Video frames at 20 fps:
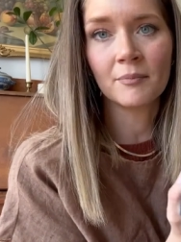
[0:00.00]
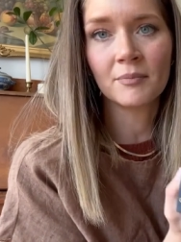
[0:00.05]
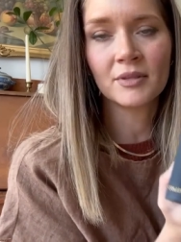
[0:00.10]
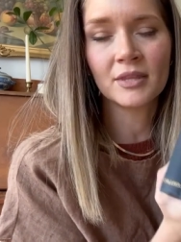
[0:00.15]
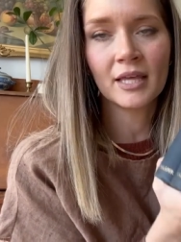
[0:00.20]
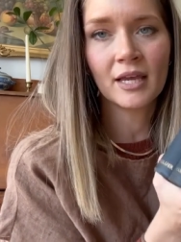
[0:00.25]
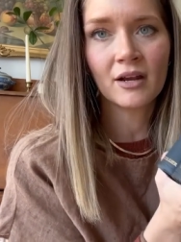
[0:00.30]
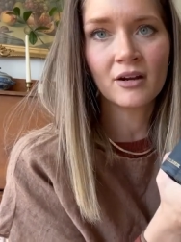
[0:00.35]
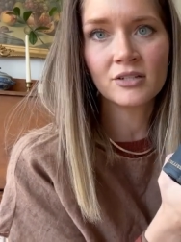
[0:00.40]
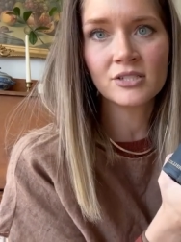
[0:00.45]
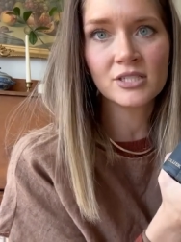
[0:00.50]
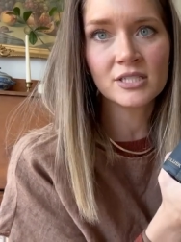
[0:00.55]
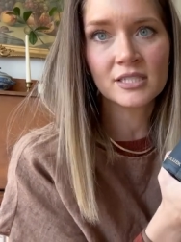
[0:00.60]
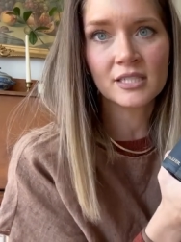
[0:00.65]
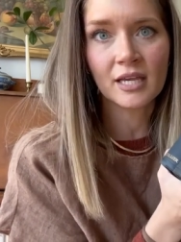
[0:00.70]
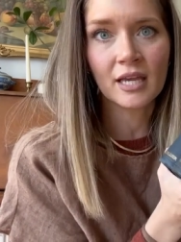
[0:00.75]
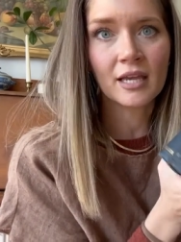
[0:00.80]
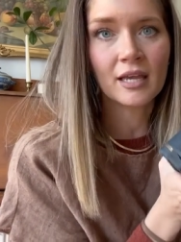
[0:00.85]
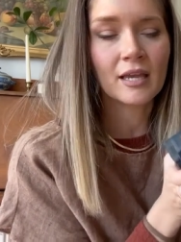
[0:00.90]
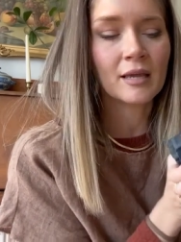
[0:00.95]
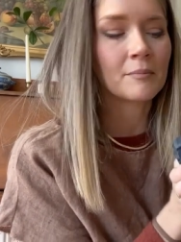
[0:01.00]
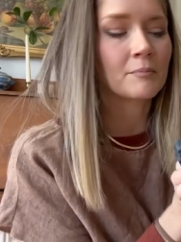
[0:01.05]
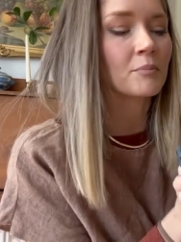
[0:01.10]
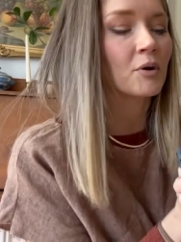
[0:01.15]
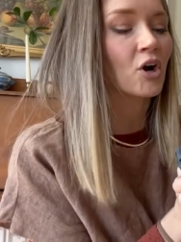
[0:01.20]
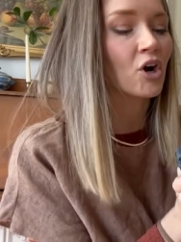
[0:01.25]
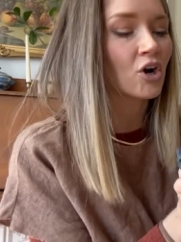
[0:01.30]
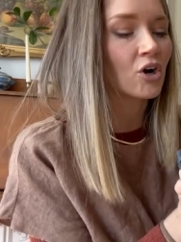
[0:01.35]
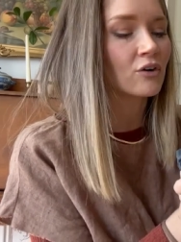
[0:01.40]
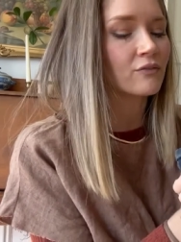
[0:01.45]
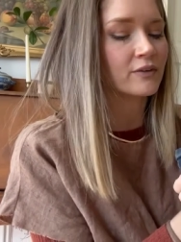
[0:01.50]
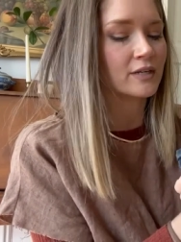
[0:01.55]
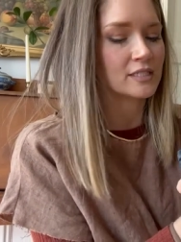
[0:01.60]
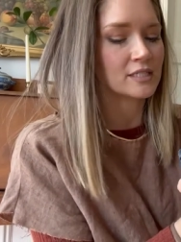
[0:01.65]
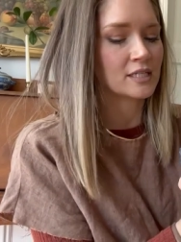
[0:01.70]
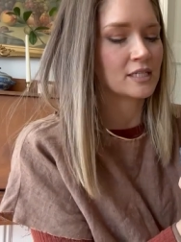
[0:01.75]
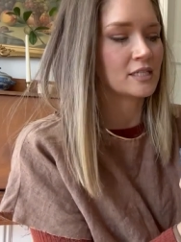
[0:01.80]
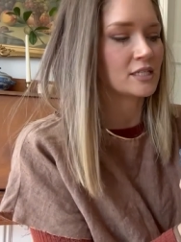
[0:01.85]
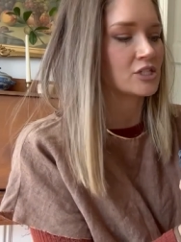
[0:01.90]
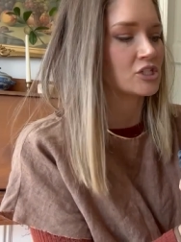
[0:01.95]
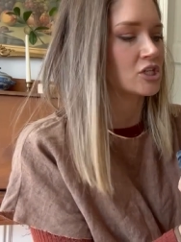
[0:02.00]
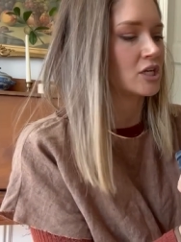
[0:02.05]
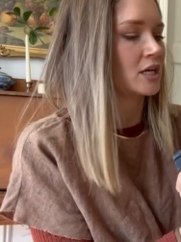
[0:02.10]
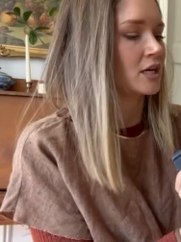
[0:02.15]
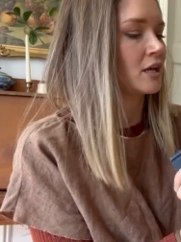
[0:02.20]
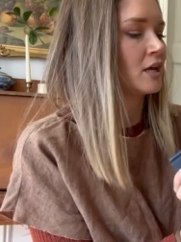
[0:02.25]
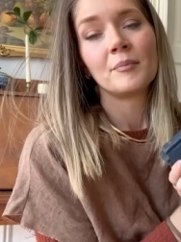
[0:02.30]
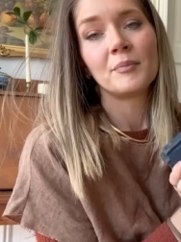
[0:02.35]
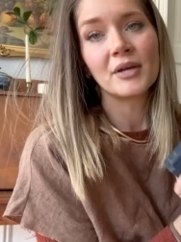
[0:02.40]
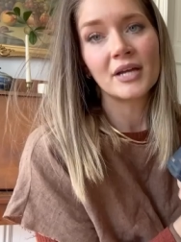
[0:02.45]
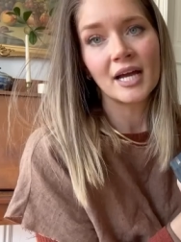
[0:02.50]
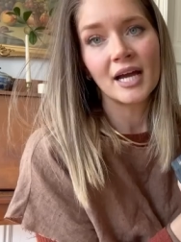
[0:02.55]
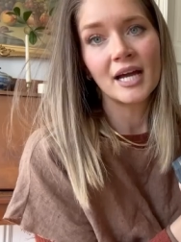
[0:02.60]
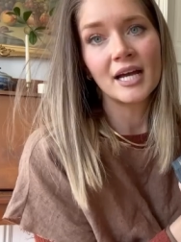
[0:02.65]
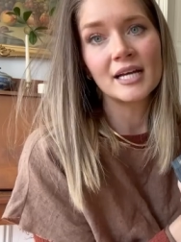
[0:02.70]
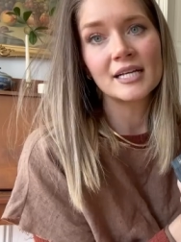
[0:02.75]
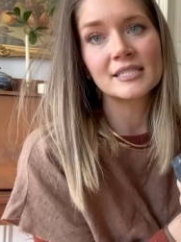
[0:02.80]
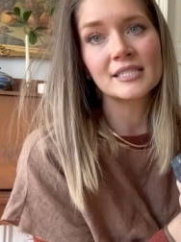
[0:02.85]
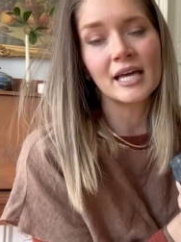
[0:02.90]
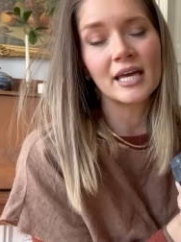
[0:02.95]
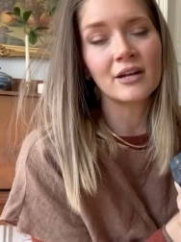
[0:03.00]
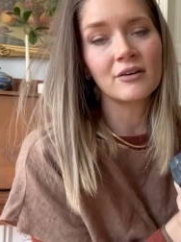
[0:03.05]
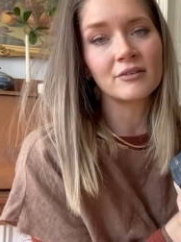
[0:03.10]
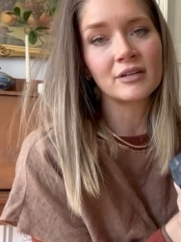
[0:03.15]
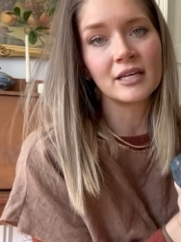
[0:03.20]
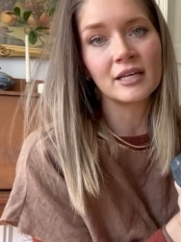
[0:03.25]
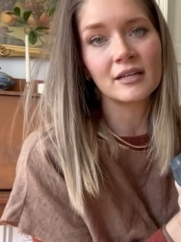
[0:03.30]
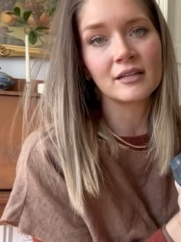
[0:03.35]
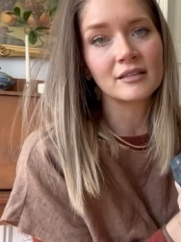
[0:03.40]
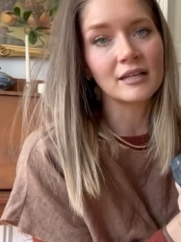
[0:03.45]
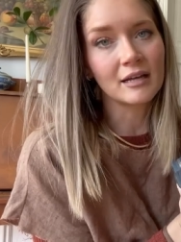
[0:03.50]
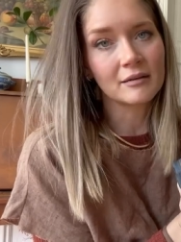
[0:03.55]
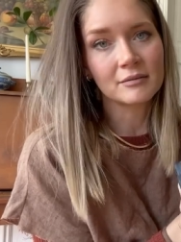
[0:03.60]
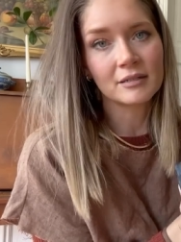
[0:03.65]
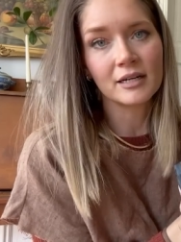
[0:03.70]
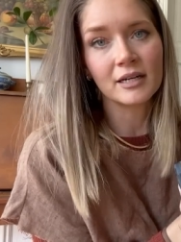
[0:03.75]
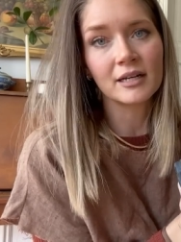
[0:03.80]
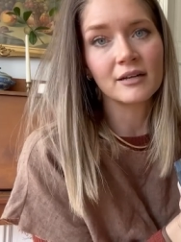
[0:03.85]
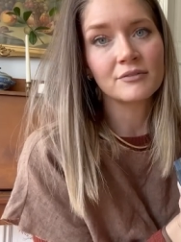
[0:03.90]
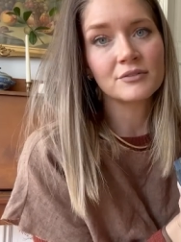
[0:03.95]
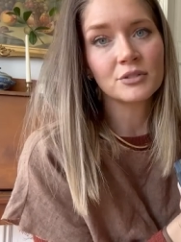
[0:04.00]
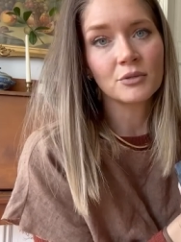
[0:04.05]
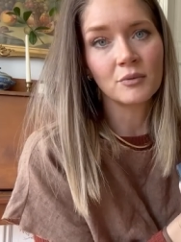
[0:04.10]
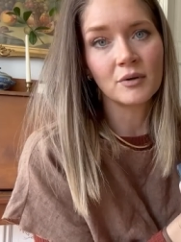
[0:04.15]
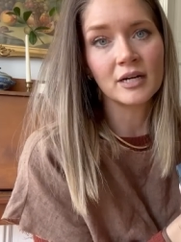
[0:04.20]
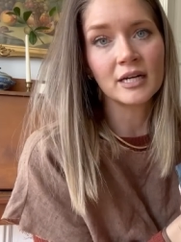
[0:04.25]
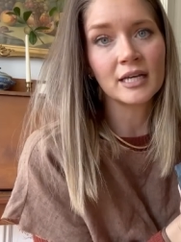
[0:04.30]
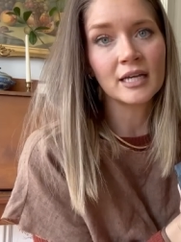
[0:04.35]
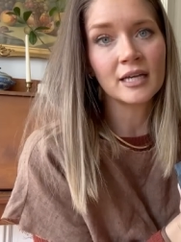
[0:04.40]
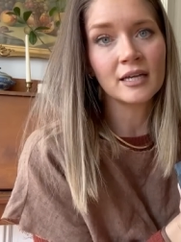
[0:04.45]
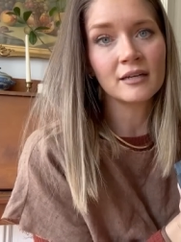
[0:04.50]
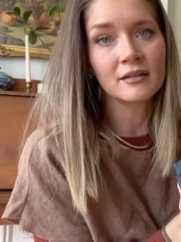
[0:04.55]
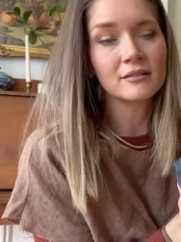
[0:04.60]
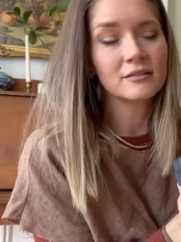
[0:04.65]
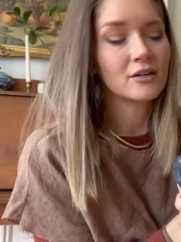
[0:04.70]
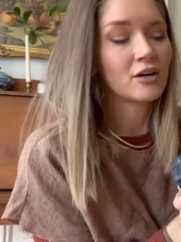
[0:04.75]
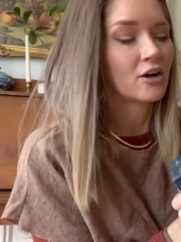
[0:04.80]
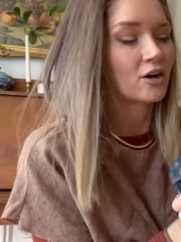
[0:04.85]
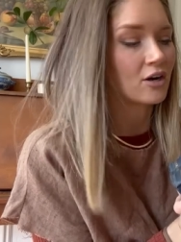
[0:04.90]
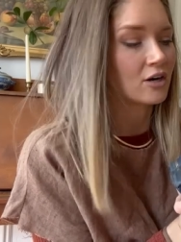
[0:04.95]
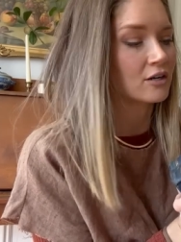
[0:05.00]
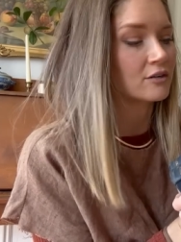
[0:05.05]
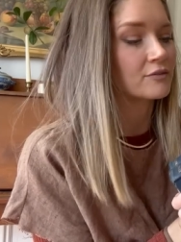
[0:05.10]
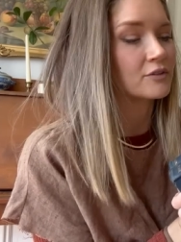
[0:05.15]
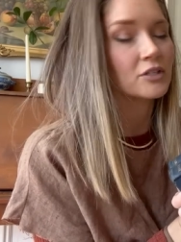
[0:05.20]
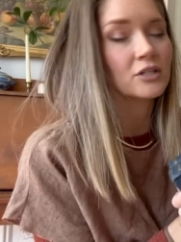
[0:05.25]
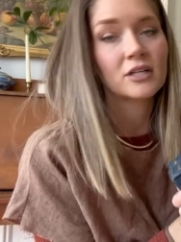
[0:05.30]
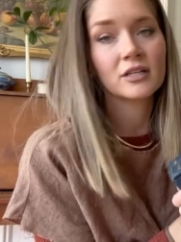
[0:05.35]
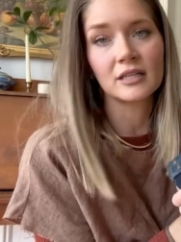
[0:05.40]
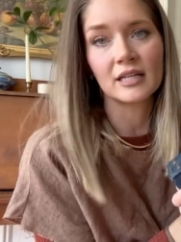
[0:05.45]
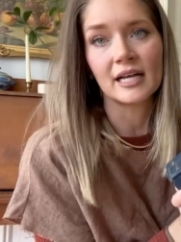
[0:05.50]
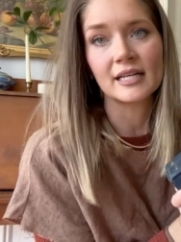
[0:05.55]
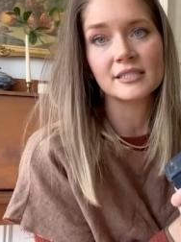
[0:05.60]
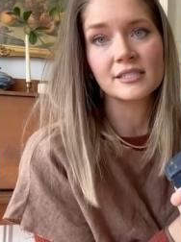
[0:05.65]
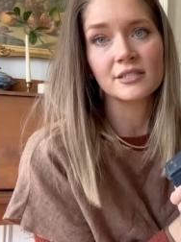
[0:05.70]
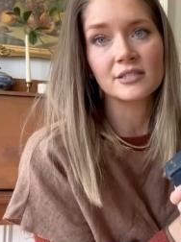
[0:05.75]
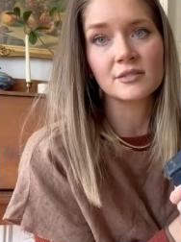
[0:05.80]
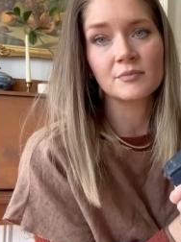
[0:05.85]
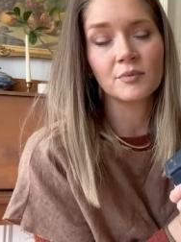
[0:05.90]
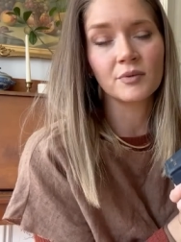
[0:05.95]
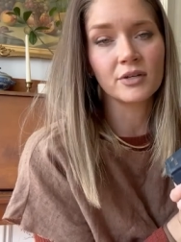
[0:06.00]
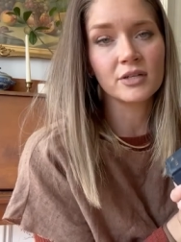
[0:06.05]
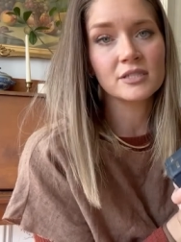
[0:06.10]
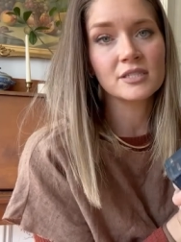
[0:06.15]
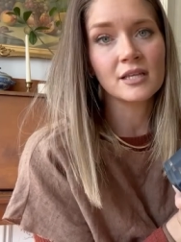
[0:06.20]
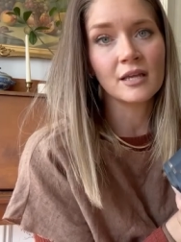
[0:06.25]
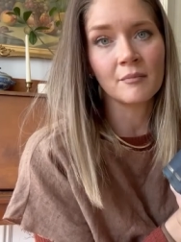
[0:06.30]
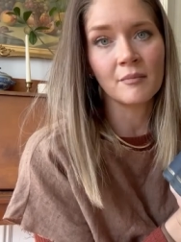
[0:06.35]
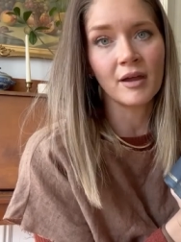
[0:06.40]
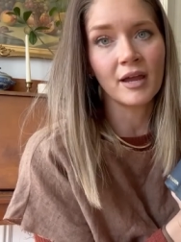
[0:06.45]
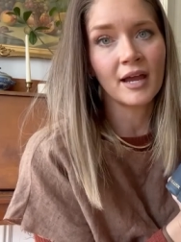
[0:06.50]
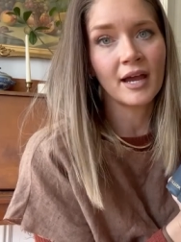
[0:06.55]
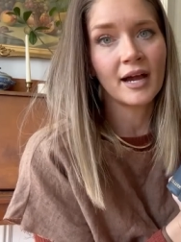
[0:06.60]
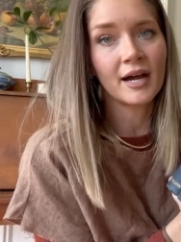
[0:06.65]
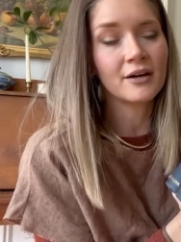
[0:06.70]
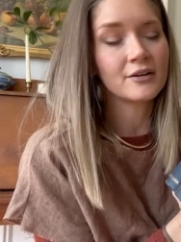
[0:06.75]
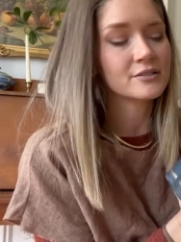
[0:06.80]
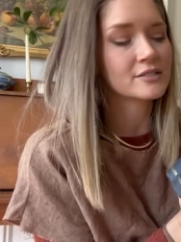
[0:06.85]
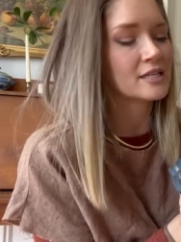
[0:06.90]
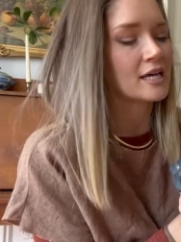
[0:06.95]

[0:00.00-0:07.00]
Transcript: but they are just like in perfect condition because I don't need a library of 20 Harvard classics books in my house.